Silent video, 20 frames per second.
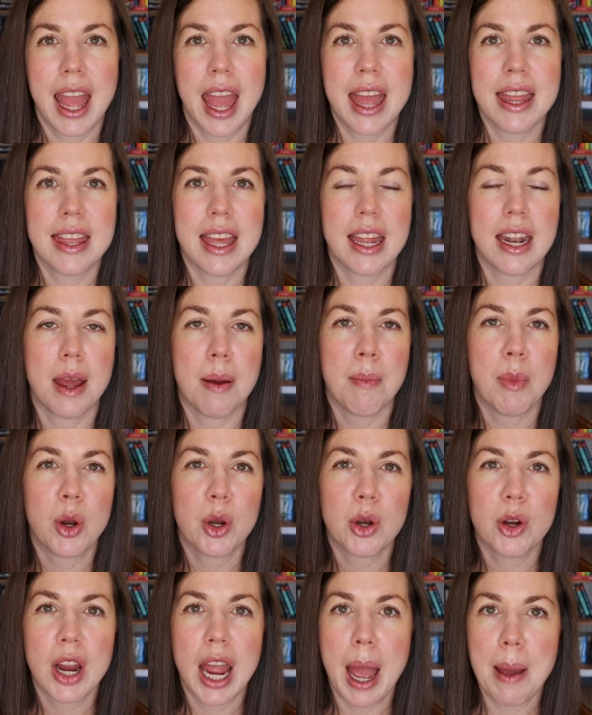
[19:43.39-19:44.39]
And then a
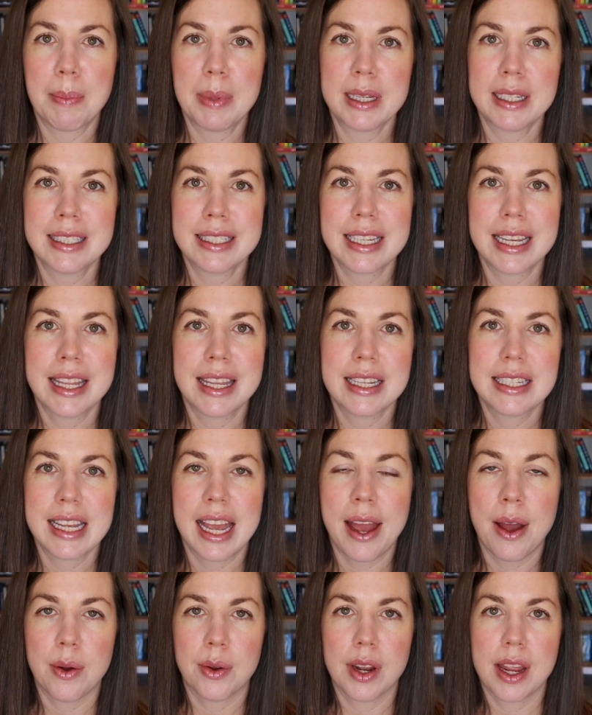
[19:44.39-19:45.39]
murder happens in the
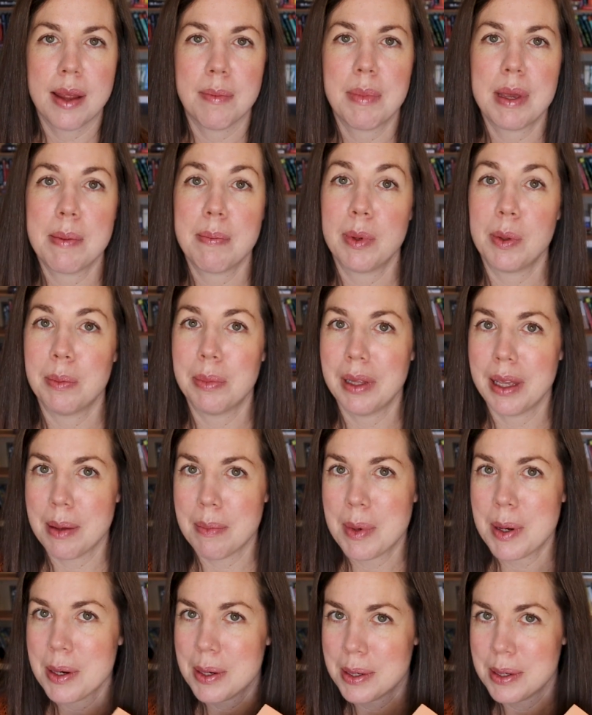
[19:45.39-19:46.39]
town and people
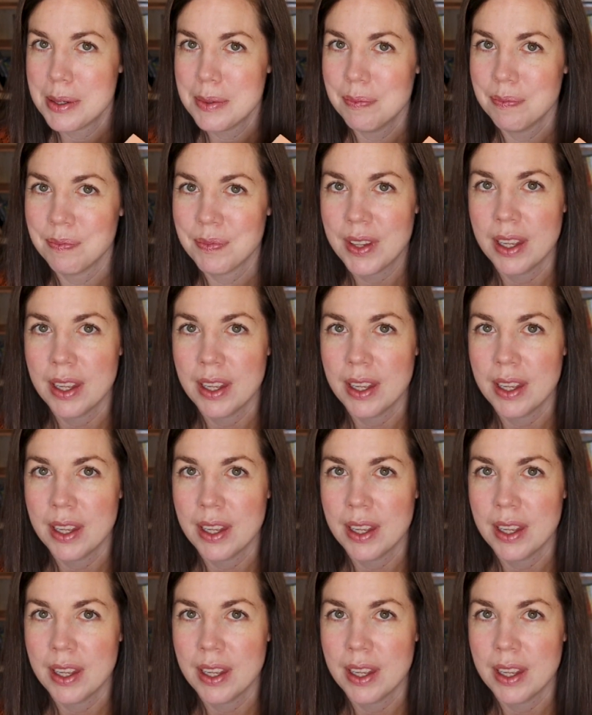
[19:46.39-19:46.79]
blame her.